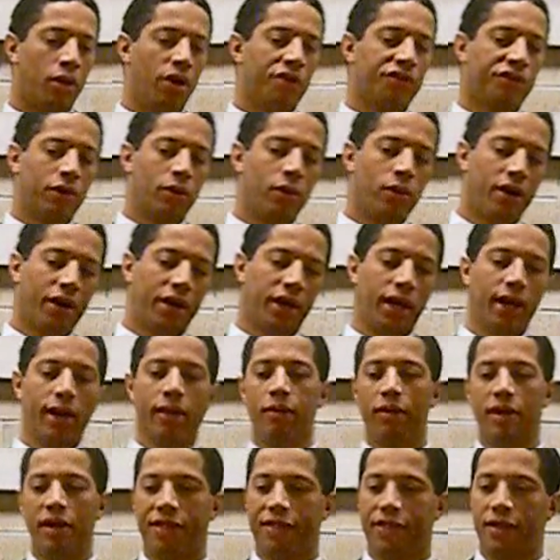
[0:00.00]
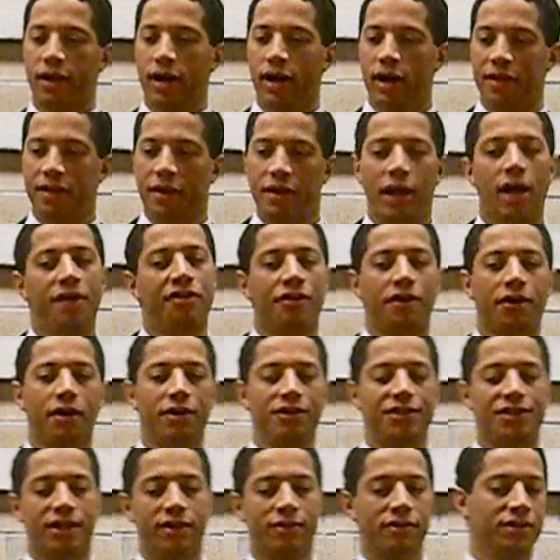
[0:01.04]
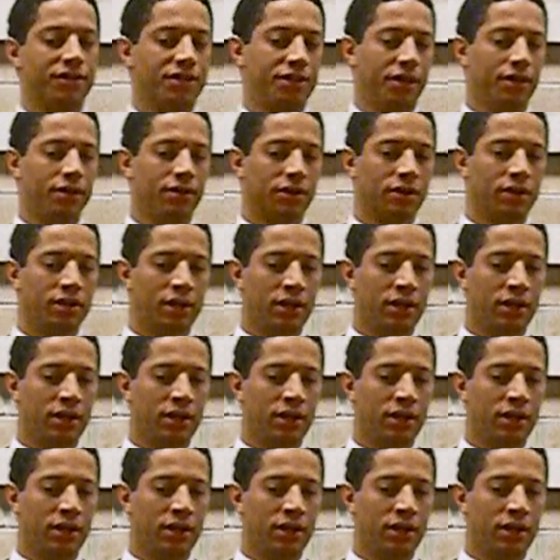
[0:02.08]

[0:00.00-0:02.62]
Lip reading: We're also working with the Nature Conservancy.